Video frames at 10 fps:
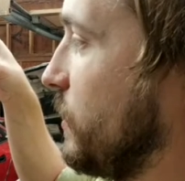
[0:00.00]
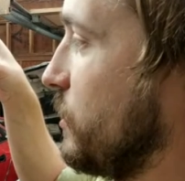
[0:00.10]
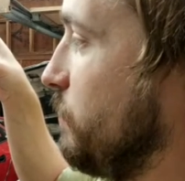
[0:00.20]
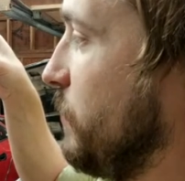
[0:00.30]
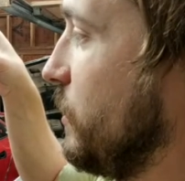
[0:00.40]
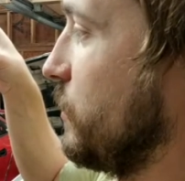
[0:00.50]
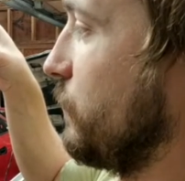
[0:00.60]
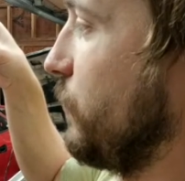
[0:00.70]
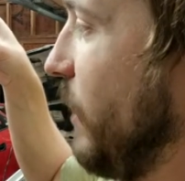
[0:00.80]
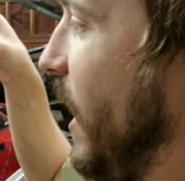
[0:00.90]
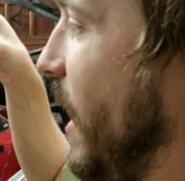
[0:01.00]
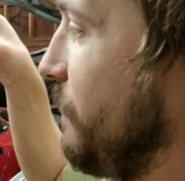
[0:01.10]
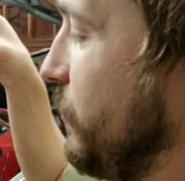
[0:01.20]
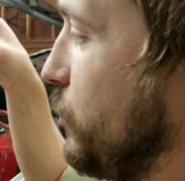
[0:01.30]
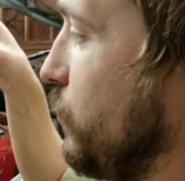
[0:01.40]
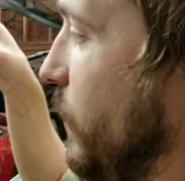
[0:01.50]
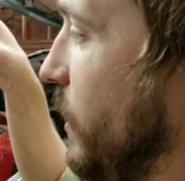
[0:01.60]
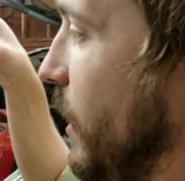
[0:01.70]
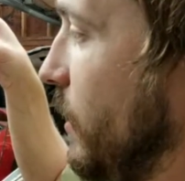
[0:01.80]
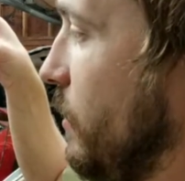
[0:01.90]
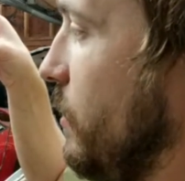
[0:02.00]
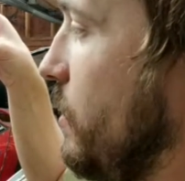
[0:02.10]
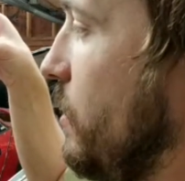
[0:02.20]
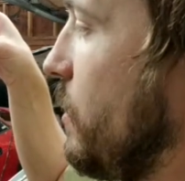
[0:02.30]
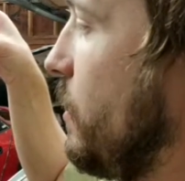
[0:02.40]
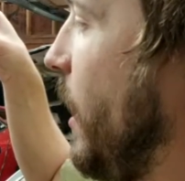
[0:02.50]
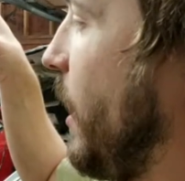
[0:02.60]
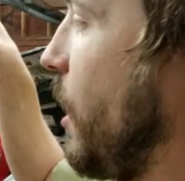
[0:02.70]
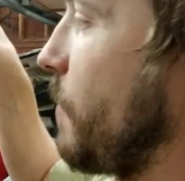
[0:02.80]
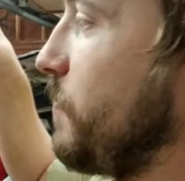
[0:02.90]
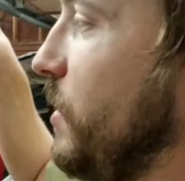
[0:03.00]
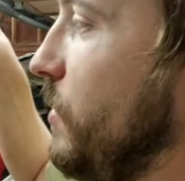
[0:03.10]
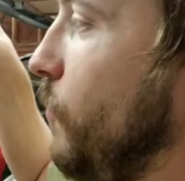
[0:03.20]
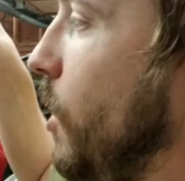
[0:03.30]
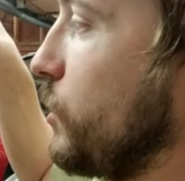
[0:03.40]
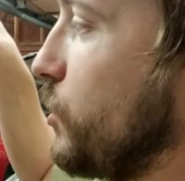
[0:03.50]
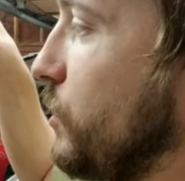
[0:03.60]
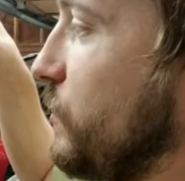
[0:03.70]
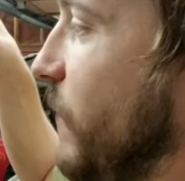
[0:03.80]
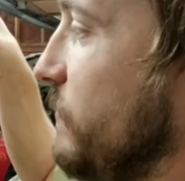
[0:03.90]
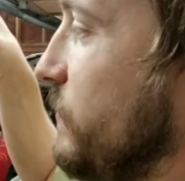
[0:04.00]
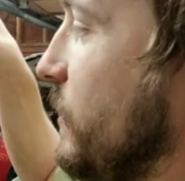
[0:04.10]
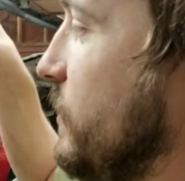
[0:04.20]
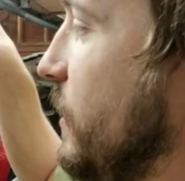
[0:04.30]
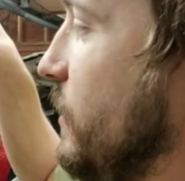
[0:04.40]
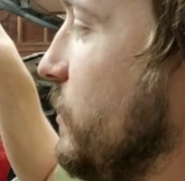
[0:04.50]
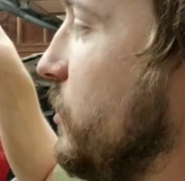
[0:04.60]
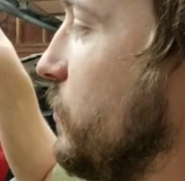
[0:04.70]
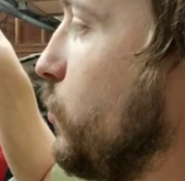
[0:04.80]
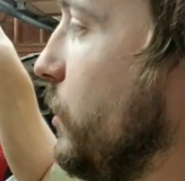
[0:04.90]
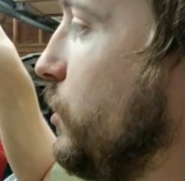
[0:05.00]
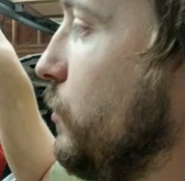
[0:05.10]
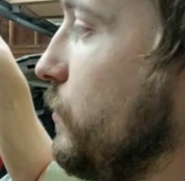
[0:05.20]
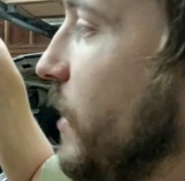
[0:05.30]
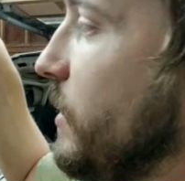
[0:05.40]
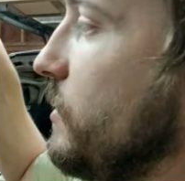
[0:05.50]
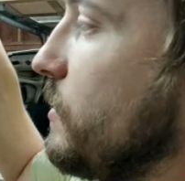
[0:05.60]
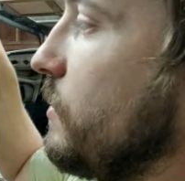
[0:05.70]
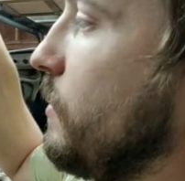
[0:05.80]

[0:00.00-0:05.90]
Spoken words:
cents a piece for the half-inch grade 8. ARP washers, 5/16, 22 cents.